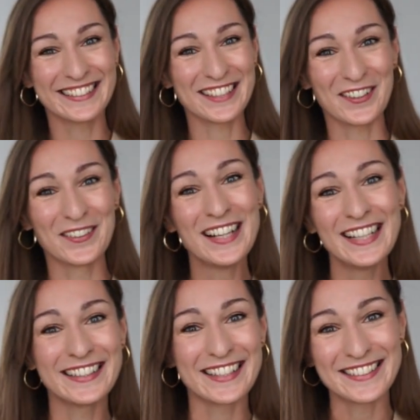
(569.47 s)
So
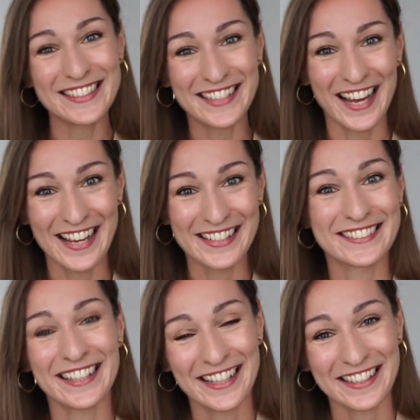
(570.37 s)
that's it, guys,
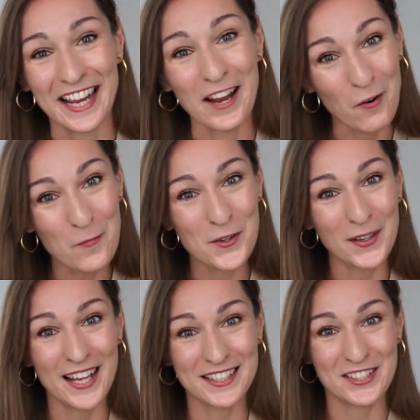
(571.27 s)
and I hope you
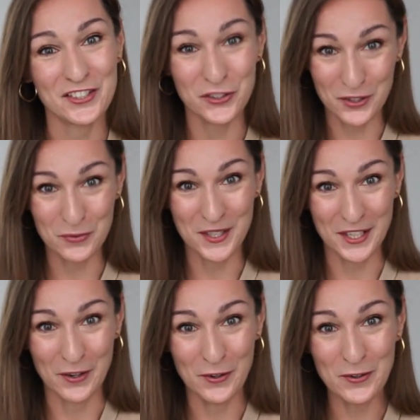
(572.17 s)
like this short
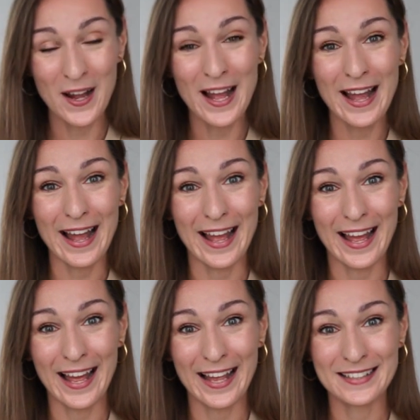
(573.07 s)
video.
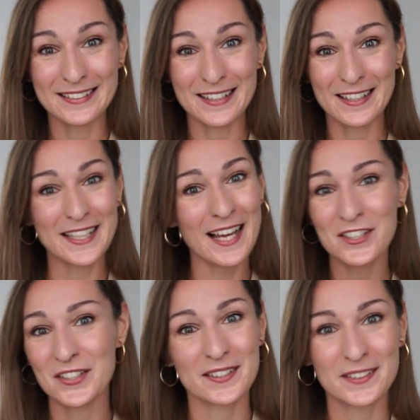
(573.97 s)
And yeah,
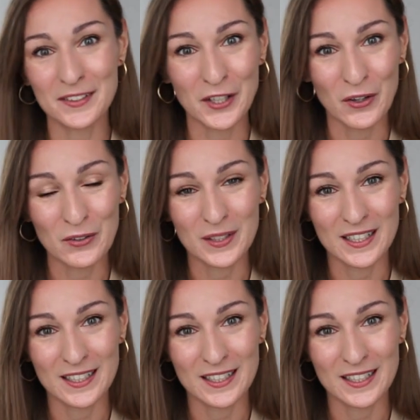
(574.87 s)
just, you know,